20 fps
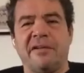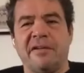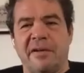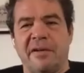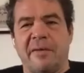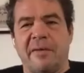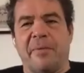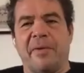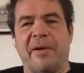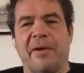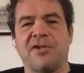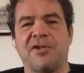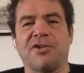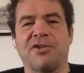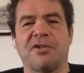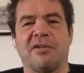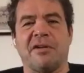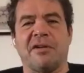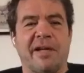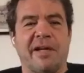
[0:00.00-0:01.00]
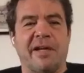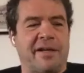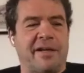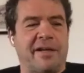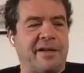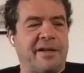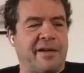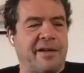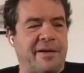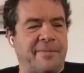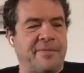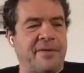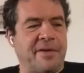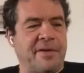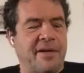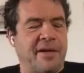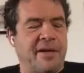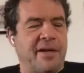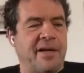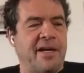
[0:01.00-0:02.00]
A pleasure, like um,
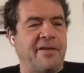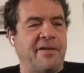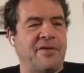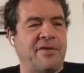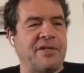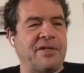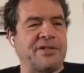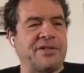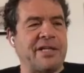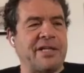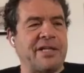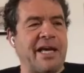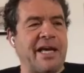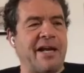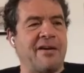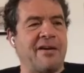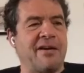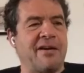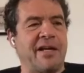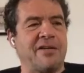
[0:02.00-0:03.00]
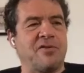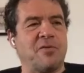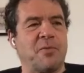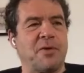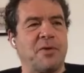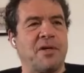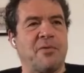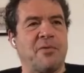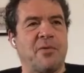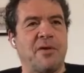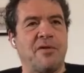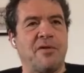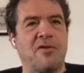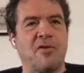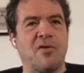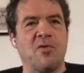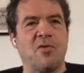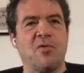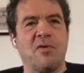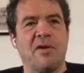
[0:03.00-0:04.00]
every Saturday, to be with
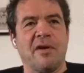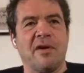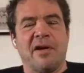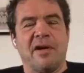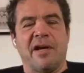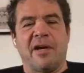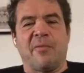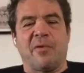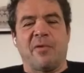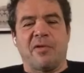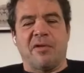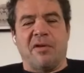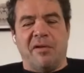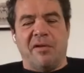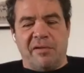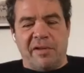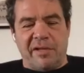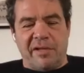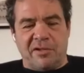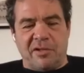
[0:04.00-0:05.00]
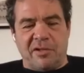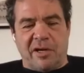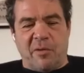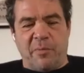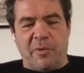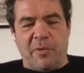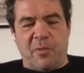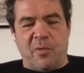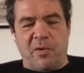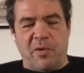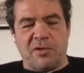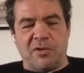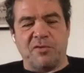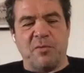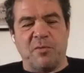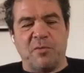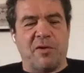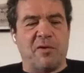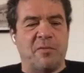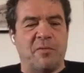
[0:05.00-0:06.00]
you and with all this open water
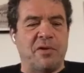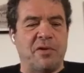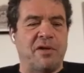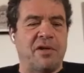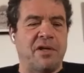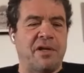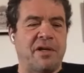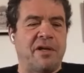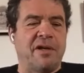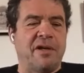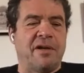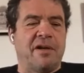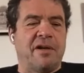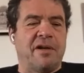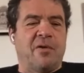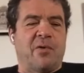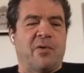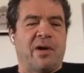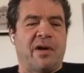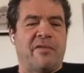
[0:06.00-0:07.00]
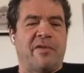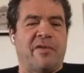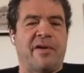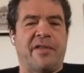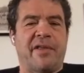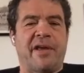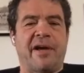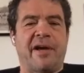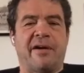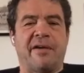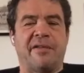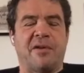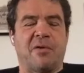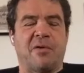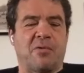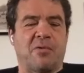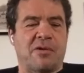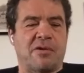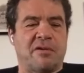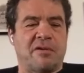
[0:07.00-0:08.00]
swimming community wherever they are in the
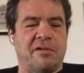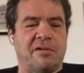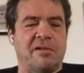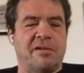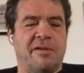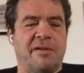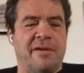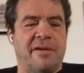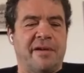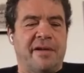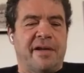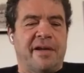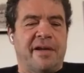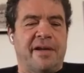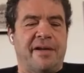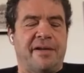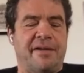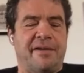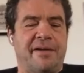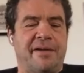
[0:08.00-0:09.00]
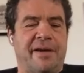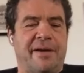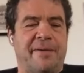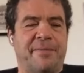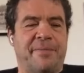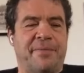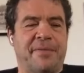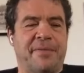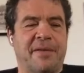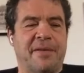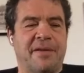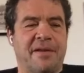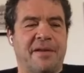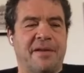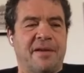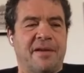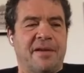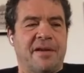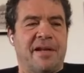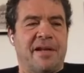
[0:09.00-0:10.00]
world. And um,
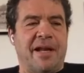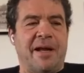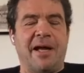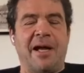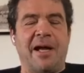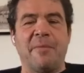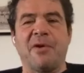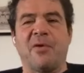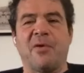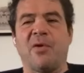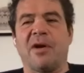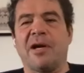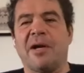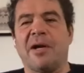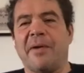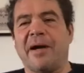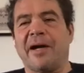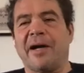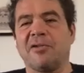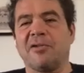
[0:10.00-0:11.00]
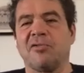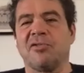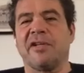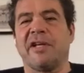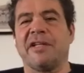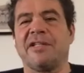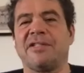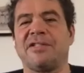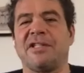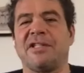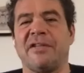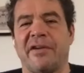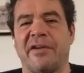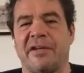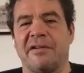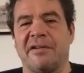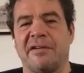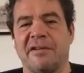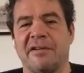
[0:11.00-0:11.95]
and I, am in Cuernavaca today, Steven.